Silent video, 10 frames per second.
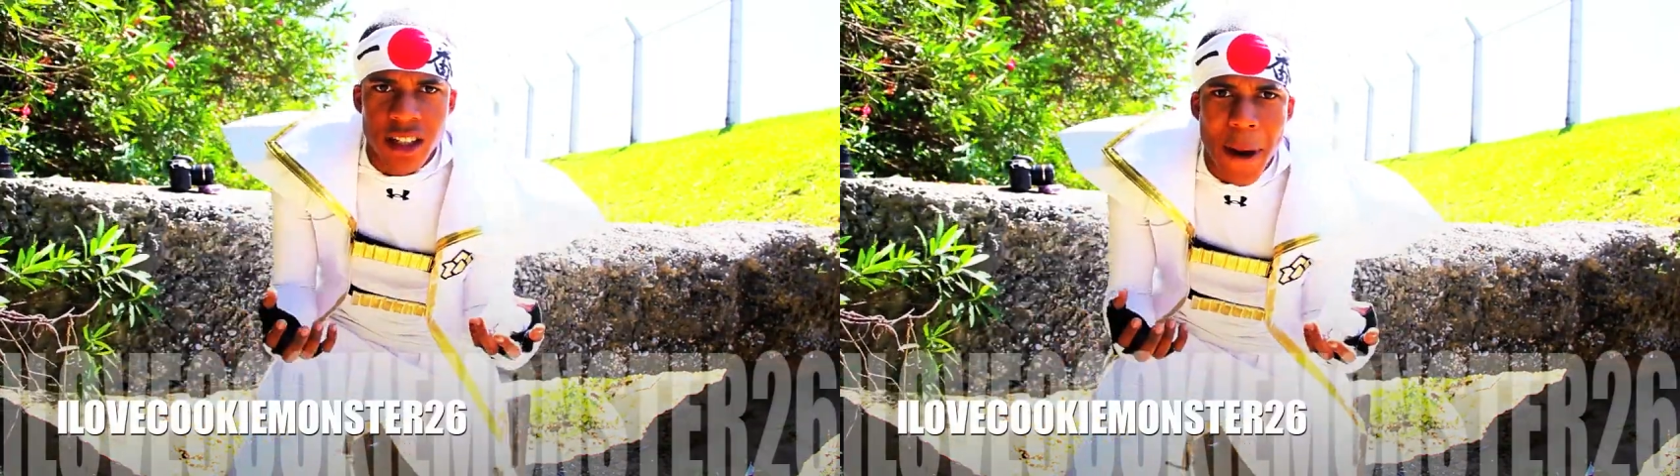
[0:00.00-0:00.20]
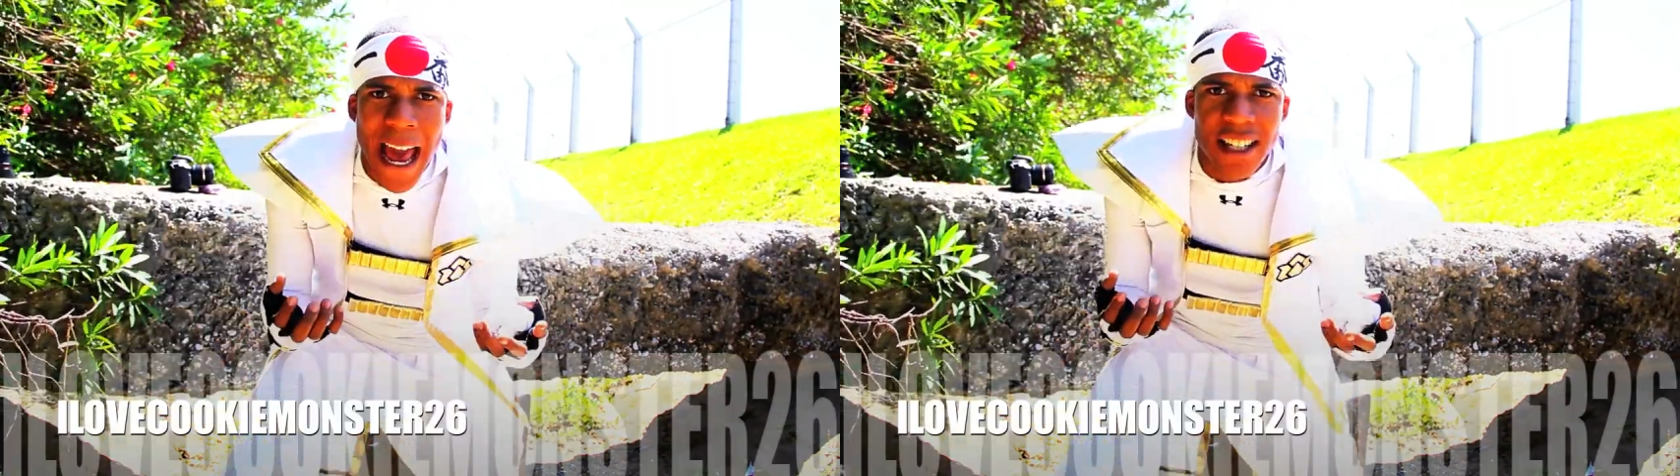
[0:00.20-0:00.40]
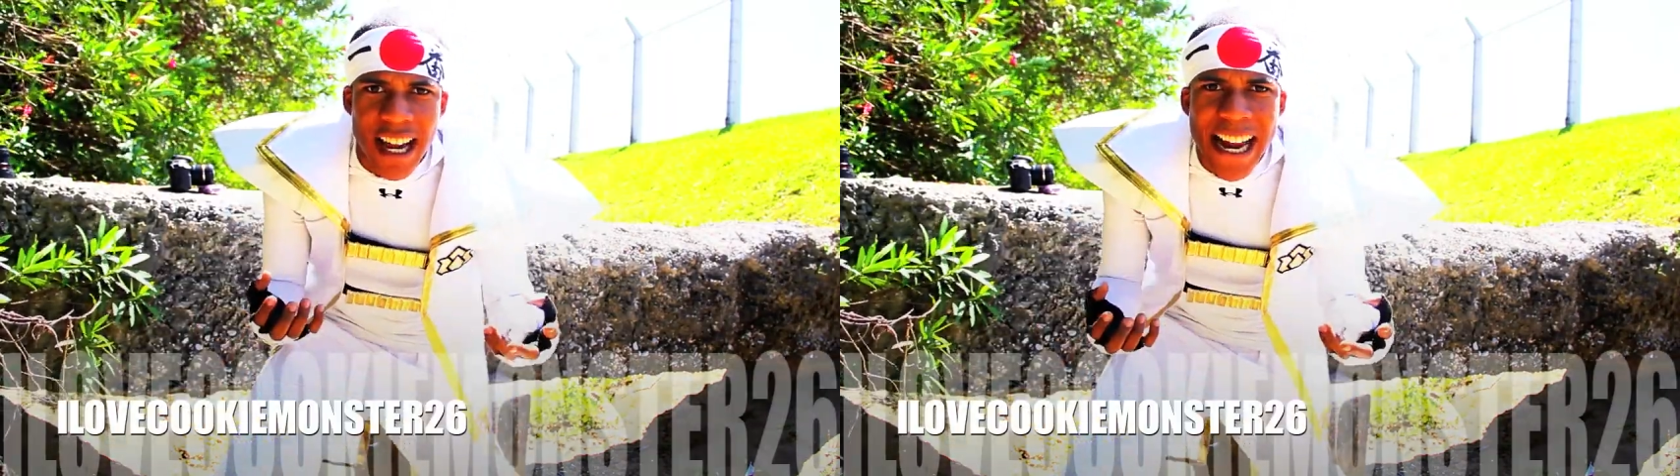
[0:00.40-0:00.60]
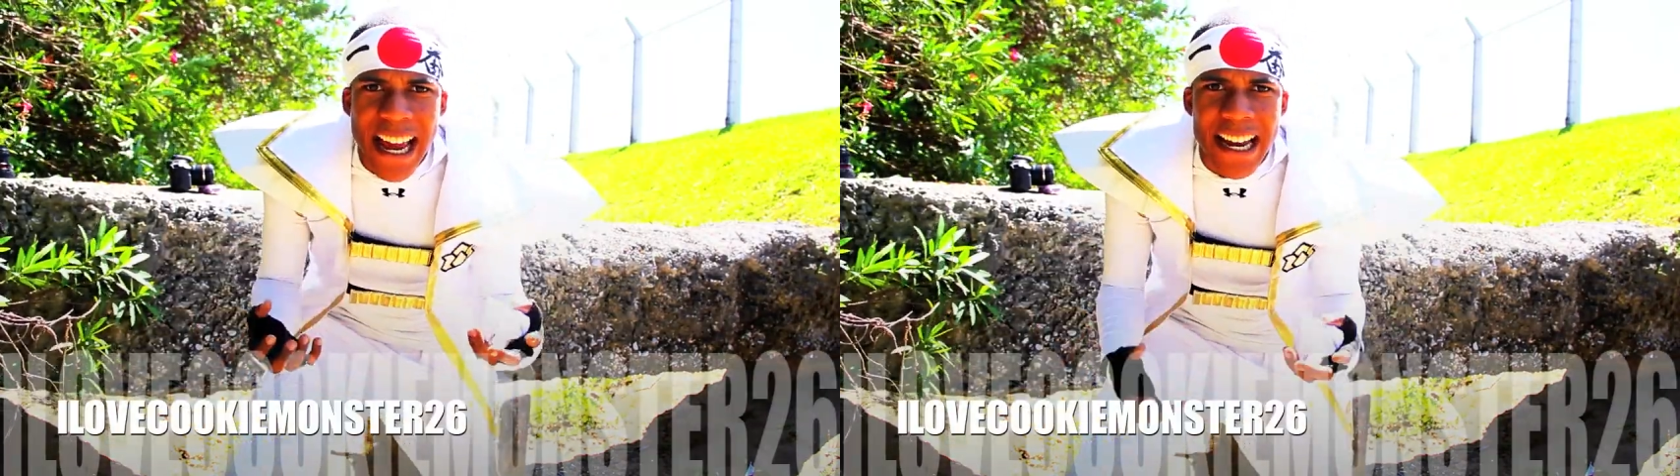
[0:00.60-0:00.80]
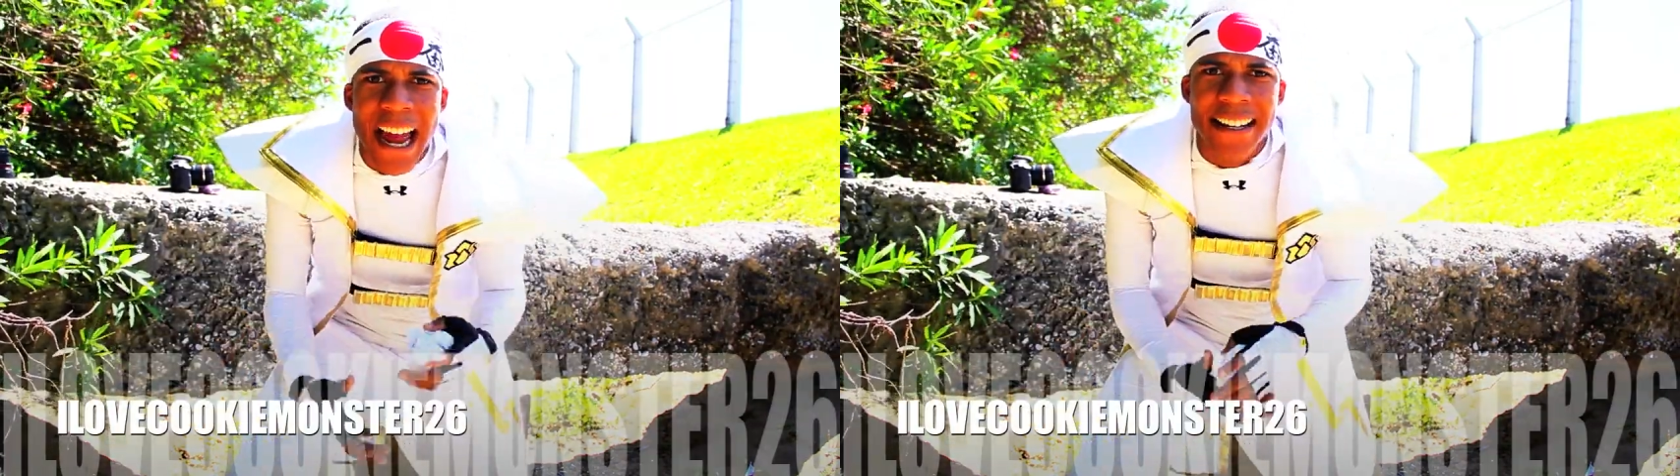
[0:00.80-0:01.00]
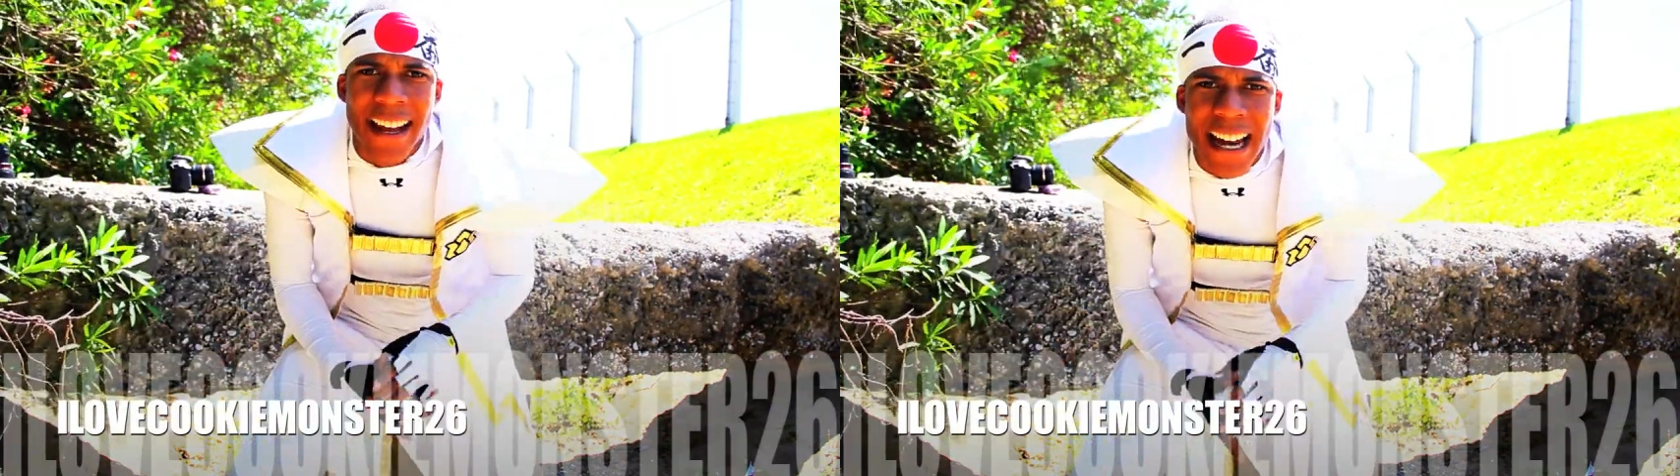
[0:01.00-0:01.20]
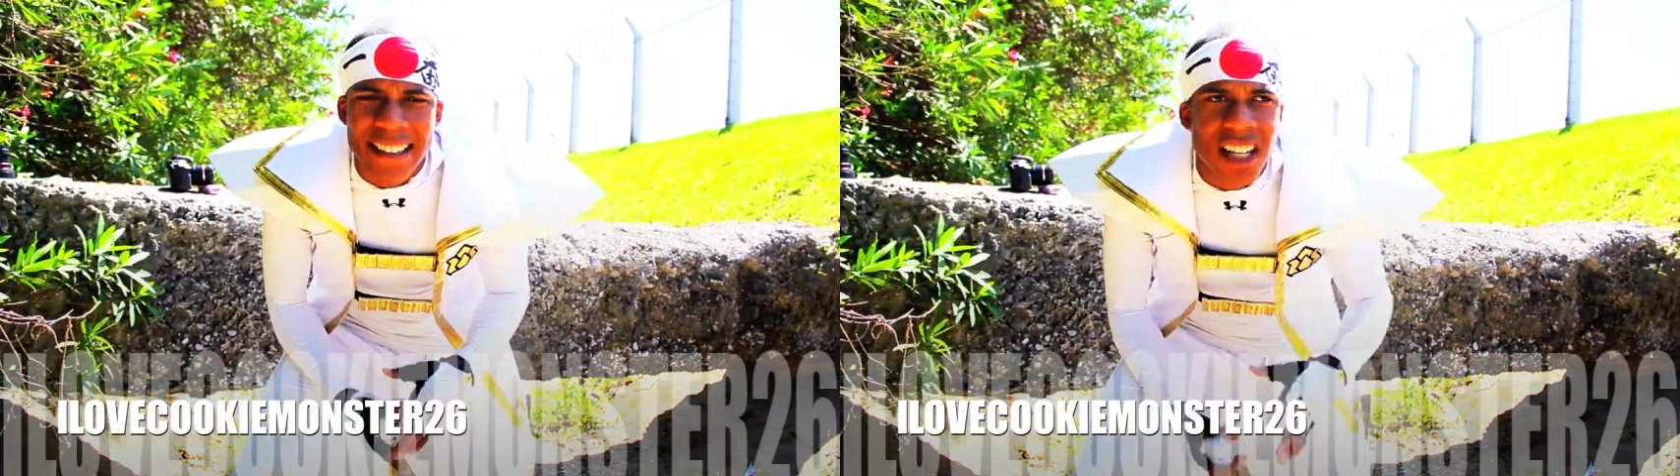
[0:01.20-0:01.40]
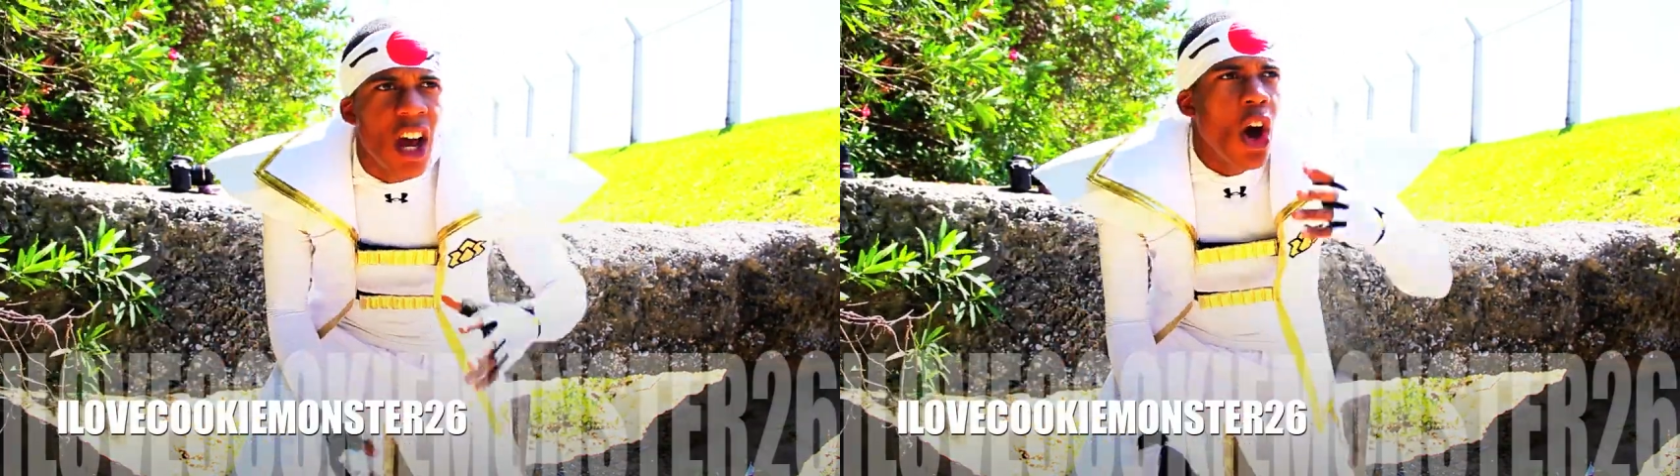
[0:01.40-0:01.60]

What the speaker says: Smash, aka Dennis,